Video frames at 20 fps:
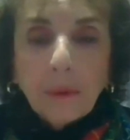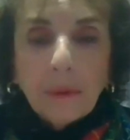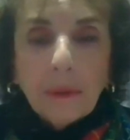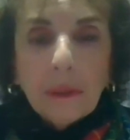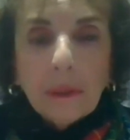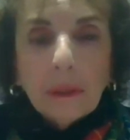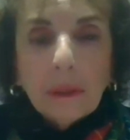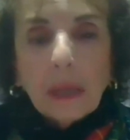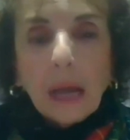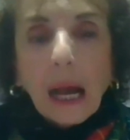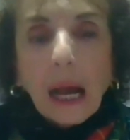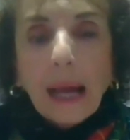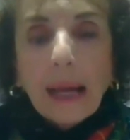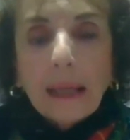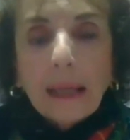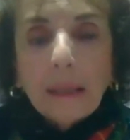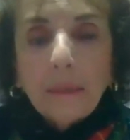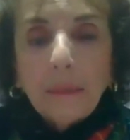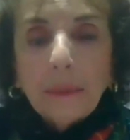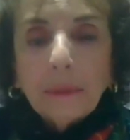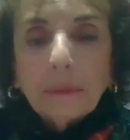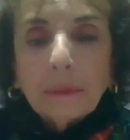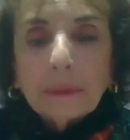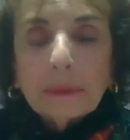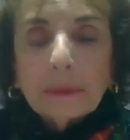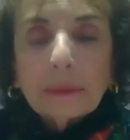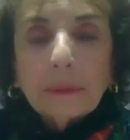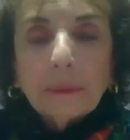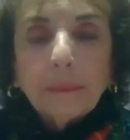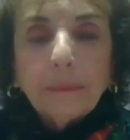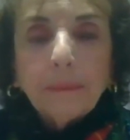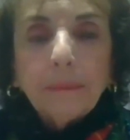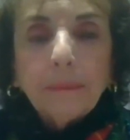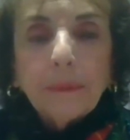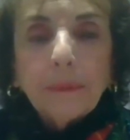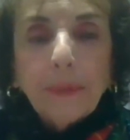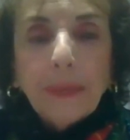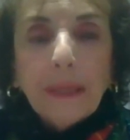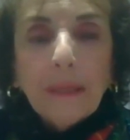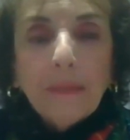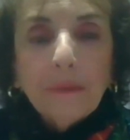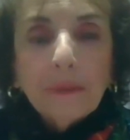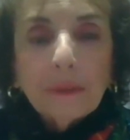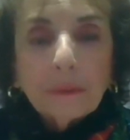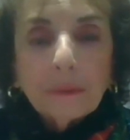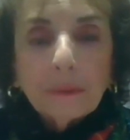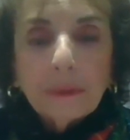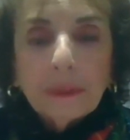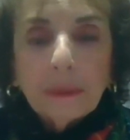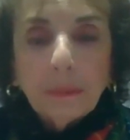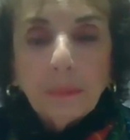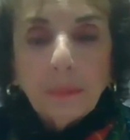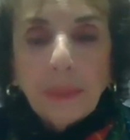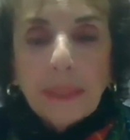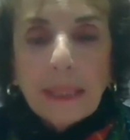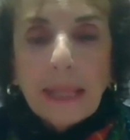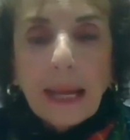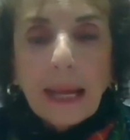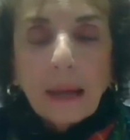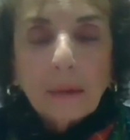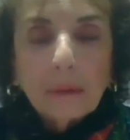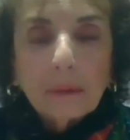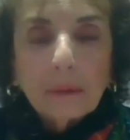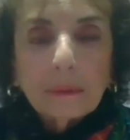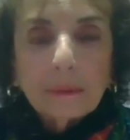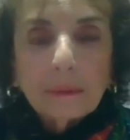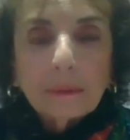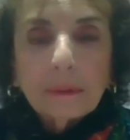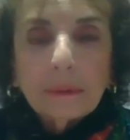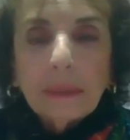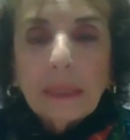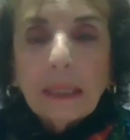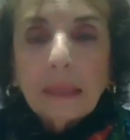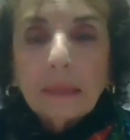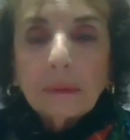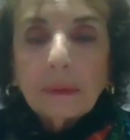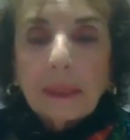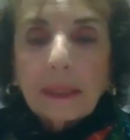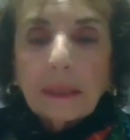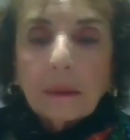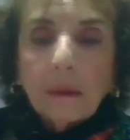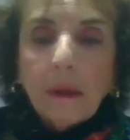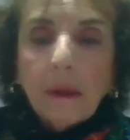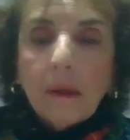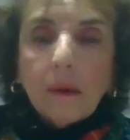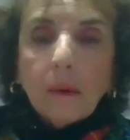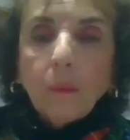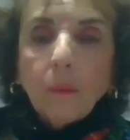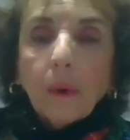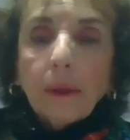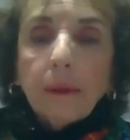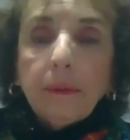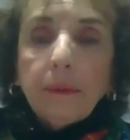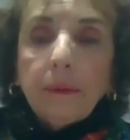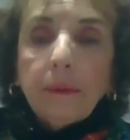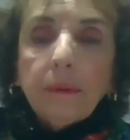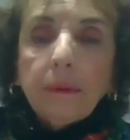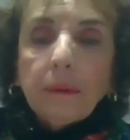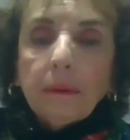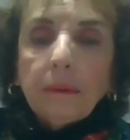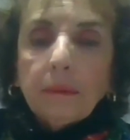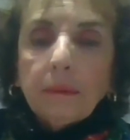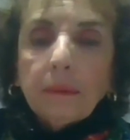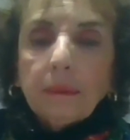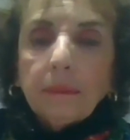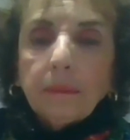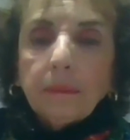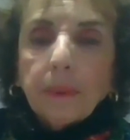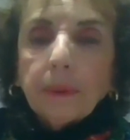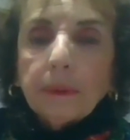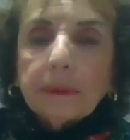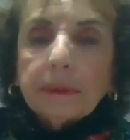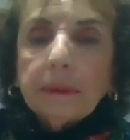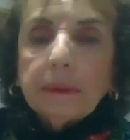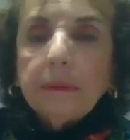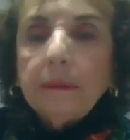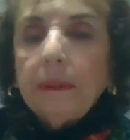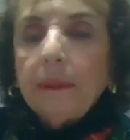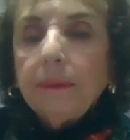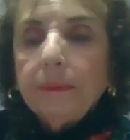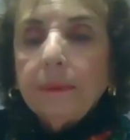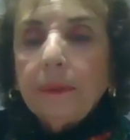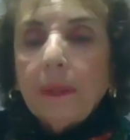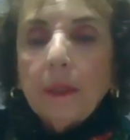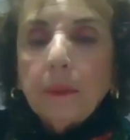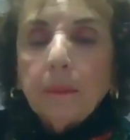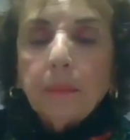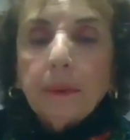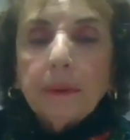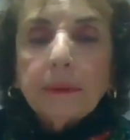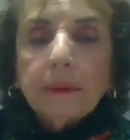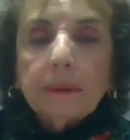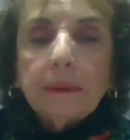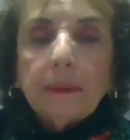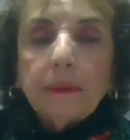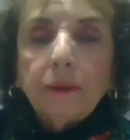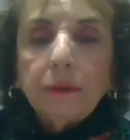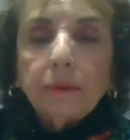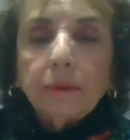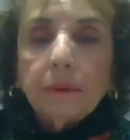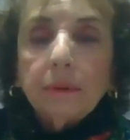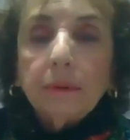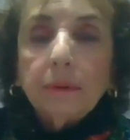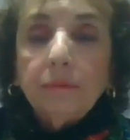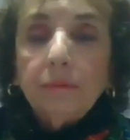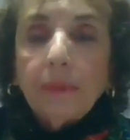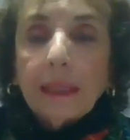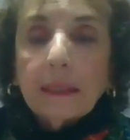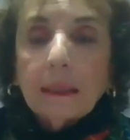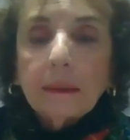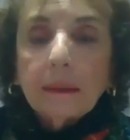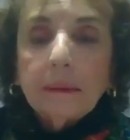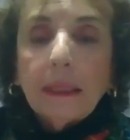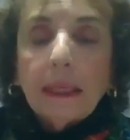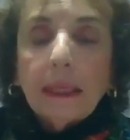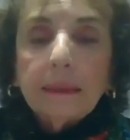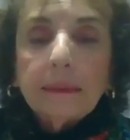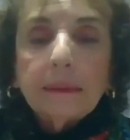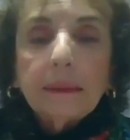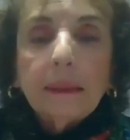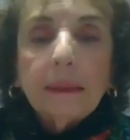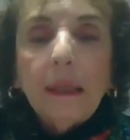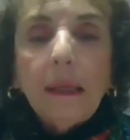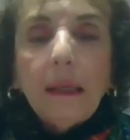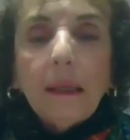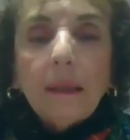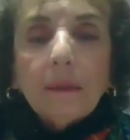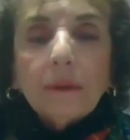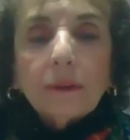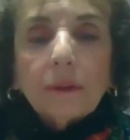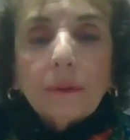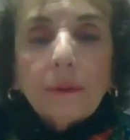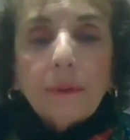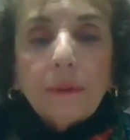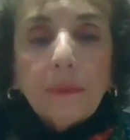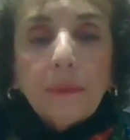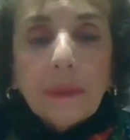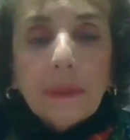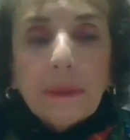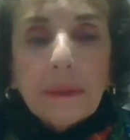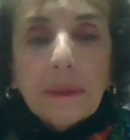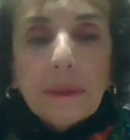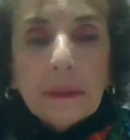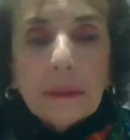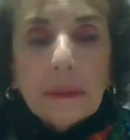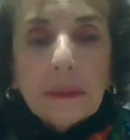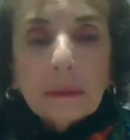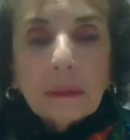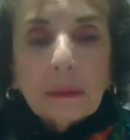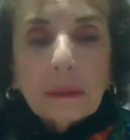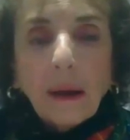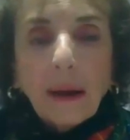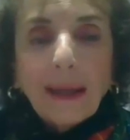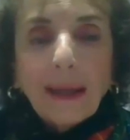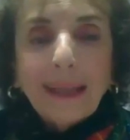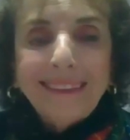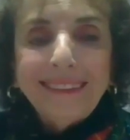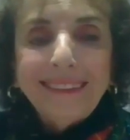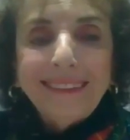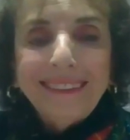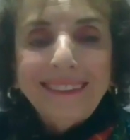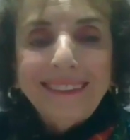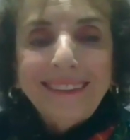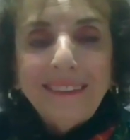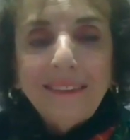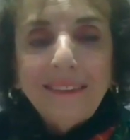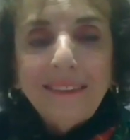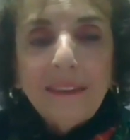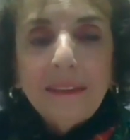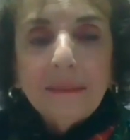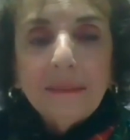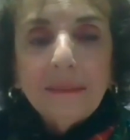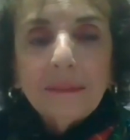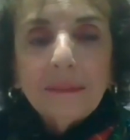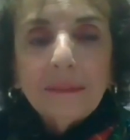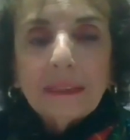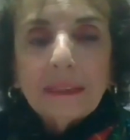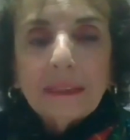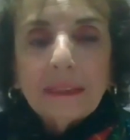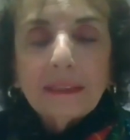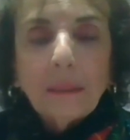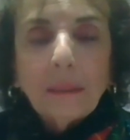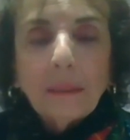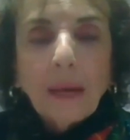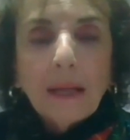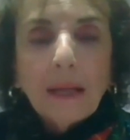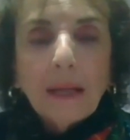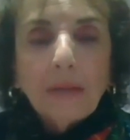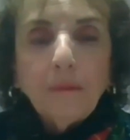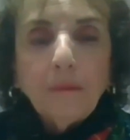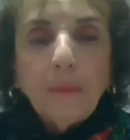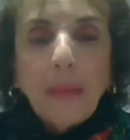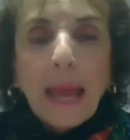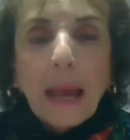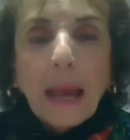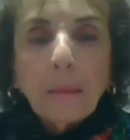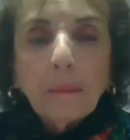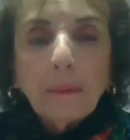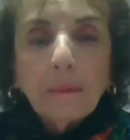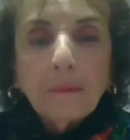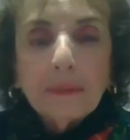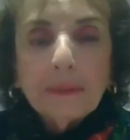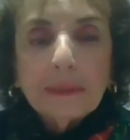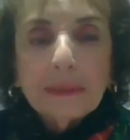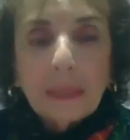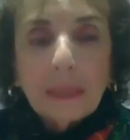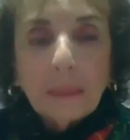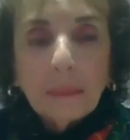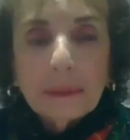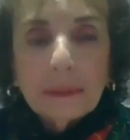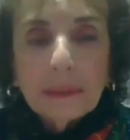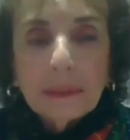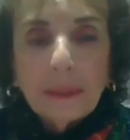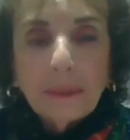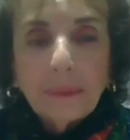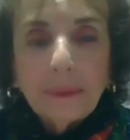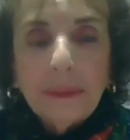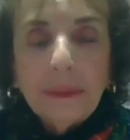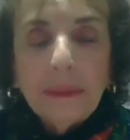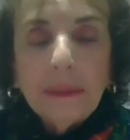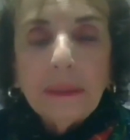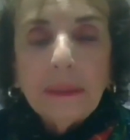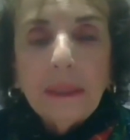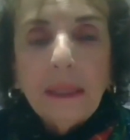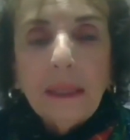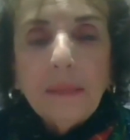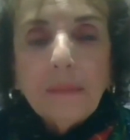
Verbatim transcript: You need a guide because the graves are spread out. There's not like one person near another person that you could recognize. So you really need a guide. You need a, some kind of a map of the cemetery.